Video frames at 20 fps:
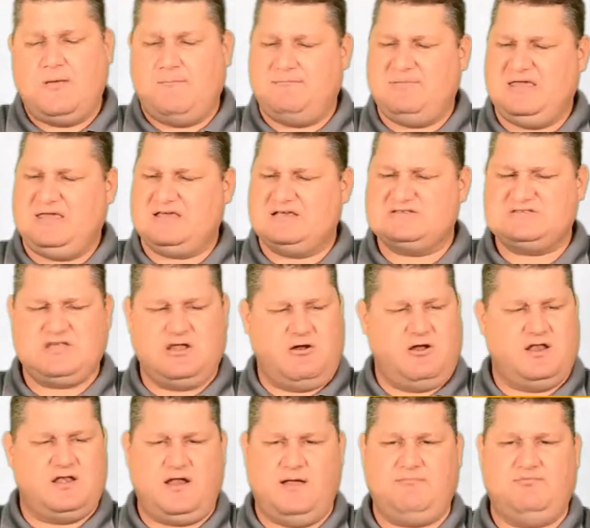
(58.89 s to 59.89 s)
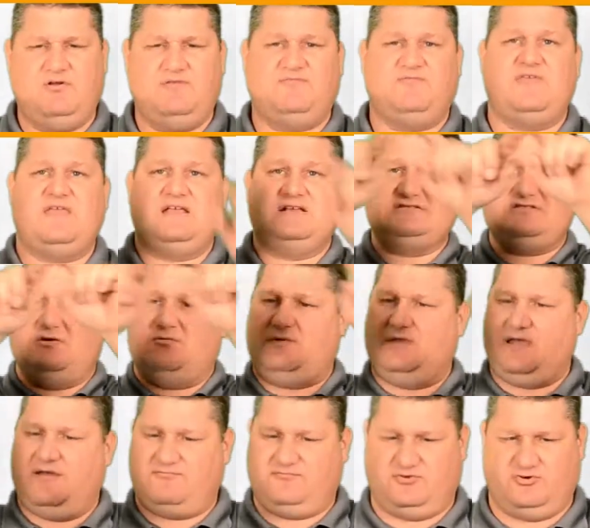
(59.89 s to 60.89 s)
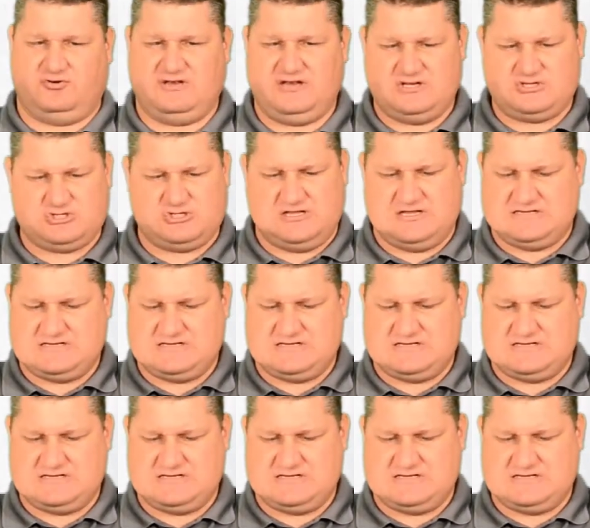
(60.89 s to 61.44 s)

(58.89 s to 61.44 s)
Because there are a number of things that we have traditionally